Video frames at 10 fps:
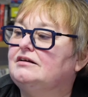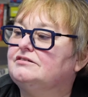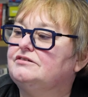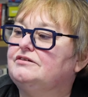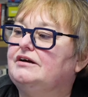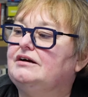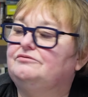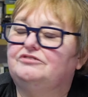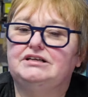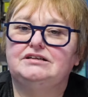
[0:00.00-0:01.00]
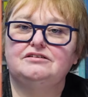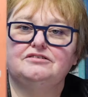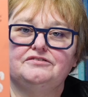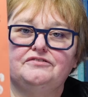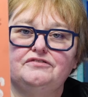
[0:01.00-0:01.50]
So I'm really
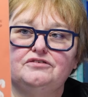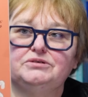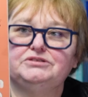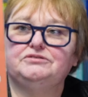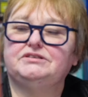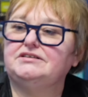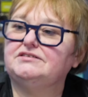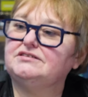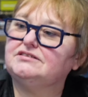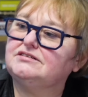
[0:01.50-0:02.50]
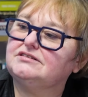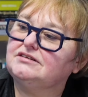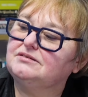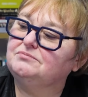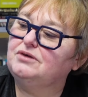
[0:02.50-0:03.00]
looking forward to this.
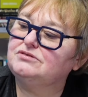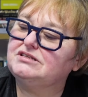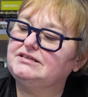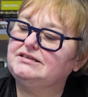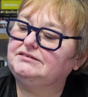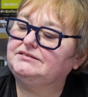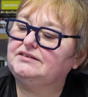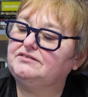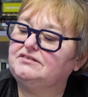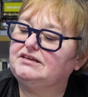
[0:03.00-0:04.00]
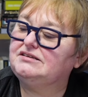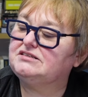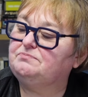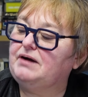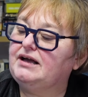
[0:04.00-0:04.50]
Mostly Dead
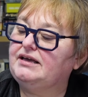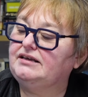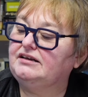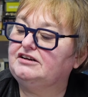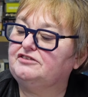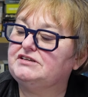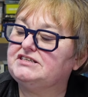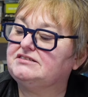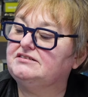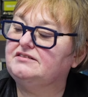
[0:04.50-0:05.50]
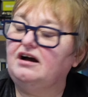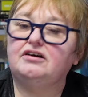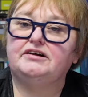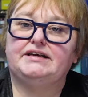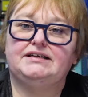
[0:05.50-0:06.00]
Things by Kristen
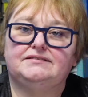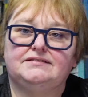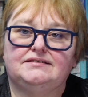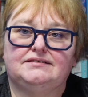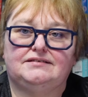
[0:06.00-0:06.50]
Arnett.